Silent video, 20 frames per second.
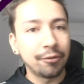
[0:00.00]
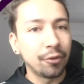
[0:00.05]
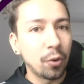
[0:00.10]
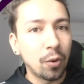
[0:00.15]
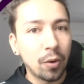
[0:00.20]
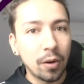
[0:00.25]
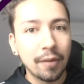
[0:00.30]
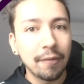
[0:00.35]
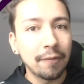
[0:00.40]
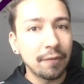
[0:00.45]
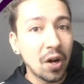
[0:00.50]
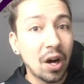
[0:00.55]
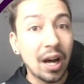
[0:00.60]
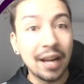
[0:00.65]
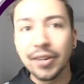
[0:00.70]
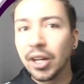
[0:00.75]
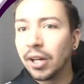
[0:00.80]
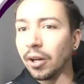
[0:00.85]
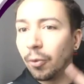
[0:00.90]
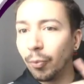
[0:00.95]
4,
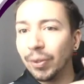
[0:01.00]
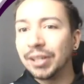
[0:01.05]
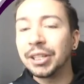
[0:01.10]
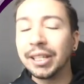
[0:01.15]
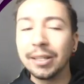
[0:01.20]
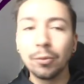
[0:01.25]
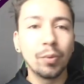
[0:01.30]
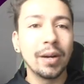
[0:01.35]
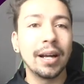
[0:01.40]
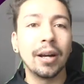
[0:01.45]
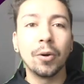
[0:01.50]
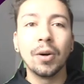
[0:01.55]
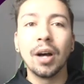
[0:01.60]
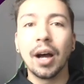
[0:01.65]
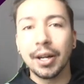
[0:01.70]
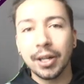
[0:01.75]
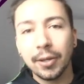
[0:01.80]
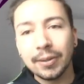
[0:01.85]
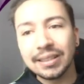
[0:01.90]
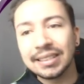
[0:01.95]
5, which he will,
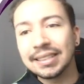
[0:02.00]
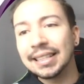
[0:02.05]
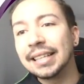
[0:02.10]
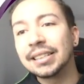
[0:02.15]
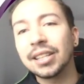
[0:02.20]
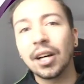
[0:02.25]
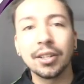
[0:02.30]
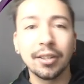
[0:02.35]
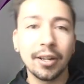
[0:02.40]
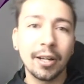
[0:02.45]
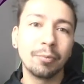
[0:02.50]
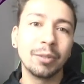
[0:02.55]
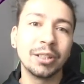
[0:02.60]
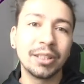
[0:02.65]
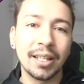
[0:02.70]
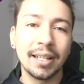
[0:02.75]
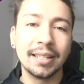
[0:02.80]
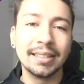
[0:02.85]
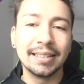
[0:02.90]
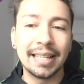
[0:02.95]
I know it says unknown
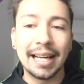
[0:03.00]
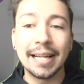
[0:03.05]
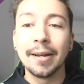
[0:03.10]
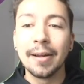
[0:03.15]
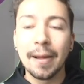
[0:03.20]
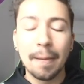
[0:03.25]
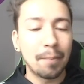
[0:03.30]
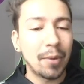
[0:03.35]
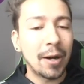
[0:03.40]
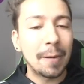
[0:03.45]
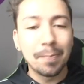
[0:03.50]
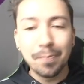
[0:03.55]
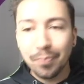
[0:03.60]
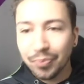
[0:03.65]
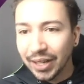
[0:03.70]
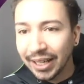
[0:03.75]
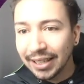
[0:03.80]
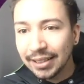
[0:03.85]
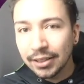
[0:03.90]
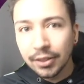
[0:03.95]
return date, but
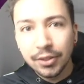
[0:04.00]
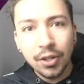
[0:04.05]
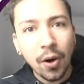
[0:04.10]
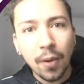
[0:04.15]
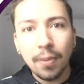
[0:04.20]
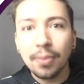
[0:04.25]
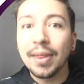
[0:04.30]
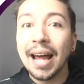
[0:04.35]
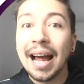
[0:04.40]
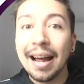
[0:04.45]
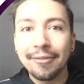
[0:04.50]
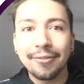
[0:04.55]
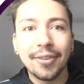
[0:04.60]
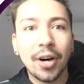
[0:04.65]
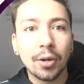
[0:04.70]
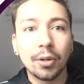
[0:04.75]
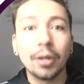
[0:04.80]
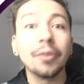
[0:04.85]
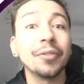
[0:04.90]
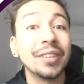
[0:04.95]
he's not that
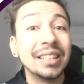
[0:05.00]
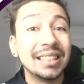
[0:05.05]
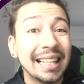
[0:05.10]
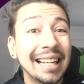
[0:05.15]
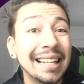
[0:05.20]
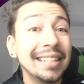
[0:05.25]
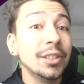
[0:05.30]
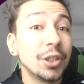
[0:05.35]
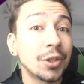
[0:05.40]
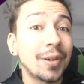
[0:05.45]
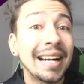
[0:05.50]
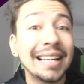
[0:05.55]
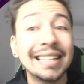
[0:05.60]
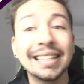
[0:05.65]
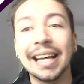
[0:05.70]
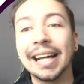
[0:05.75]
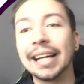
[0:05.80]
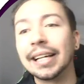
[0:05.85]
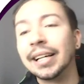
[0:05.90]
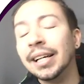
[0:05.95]
far off. He's in
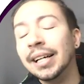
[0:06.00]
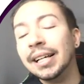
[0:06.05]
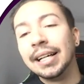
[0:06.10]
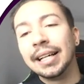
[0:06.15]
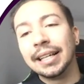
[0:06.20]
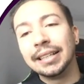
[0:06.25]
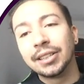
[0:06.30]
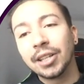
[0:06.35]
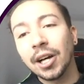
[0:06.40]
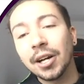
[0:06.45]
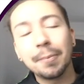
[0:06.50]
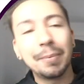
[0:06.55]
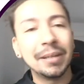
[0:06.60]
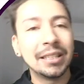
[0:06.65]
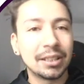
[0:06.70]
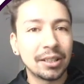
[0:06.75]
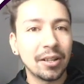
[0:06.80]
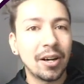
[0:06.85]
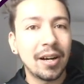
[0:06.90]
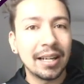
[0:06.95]
training. He's going to
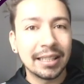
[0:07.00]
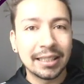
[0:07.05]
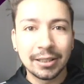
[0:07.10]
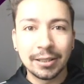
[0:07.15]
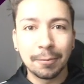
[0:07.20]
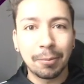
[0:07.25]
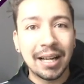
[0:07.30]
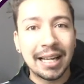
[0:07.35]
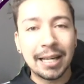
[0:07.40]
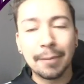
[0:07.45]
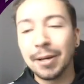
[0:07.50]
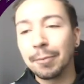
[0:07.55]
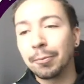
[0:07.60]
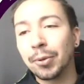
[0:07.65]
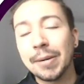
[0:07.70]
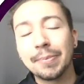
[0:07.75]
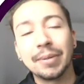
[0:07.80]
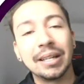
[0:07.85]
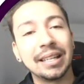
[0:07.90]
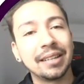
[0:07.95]
be starting to play a bit
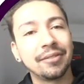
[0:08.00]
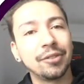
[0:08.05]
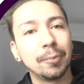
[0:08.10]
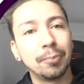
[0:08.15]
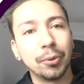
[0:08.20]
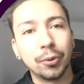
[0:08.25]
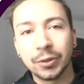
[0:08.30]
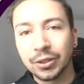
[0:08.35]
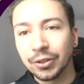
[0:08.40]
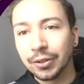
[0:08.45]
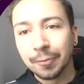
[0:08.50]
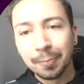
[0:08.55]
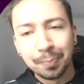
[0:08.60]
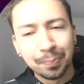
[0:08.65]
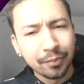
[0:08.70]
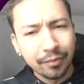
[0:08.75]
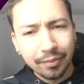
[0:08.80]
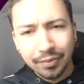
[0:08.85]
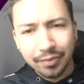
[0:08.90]
Premier League football. So,